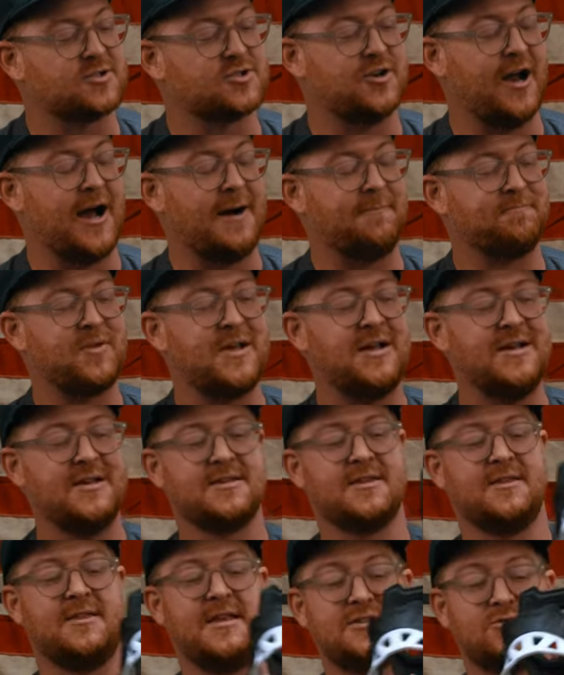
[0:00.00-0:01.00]
strap.
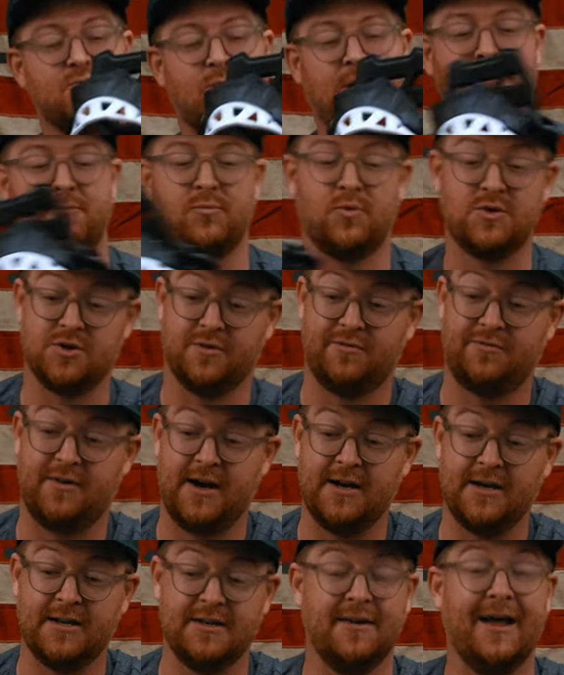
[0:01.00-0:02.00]
This one, which you'll
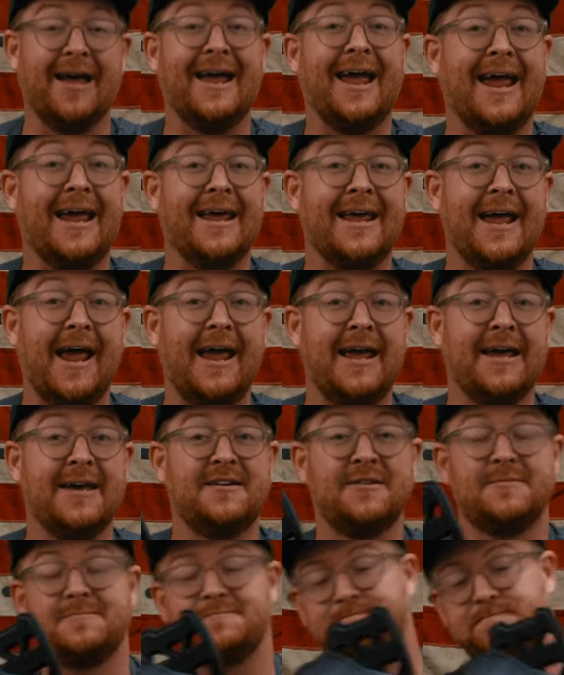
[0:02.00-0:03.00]
find in the
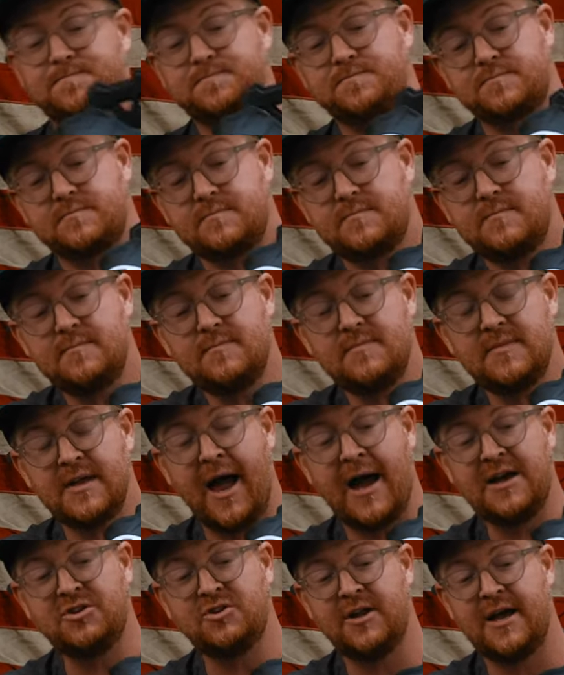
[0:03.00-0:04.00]
A8,
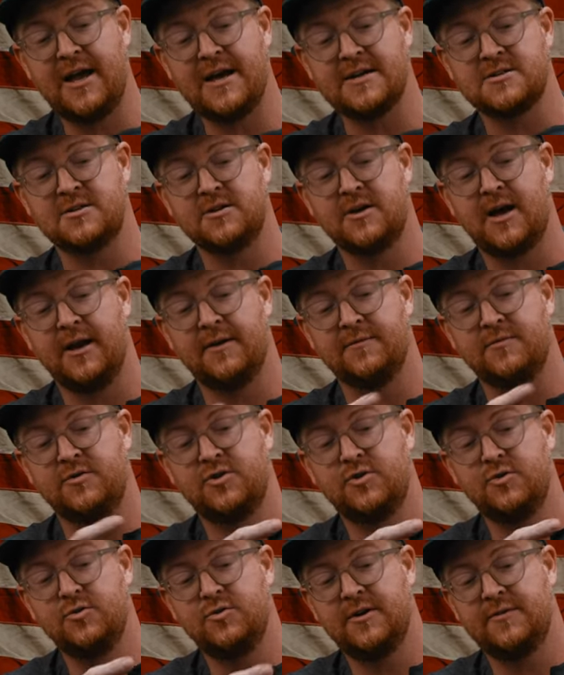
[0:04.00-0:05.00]
actually has kind of
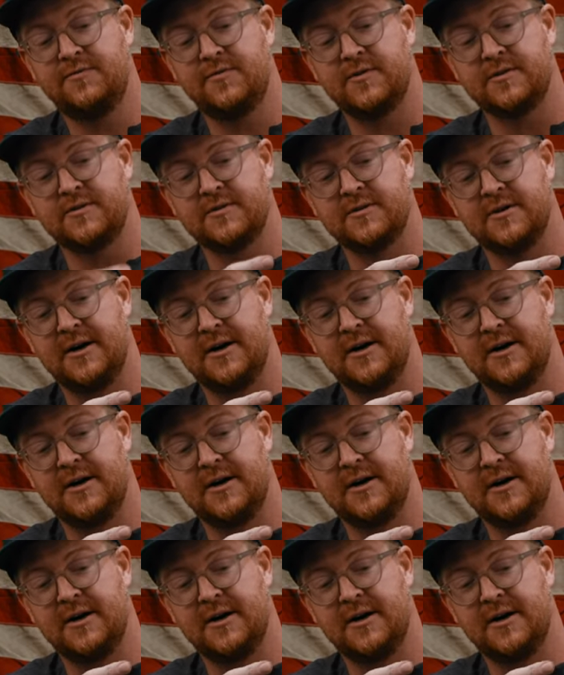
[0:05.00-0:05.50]
2 different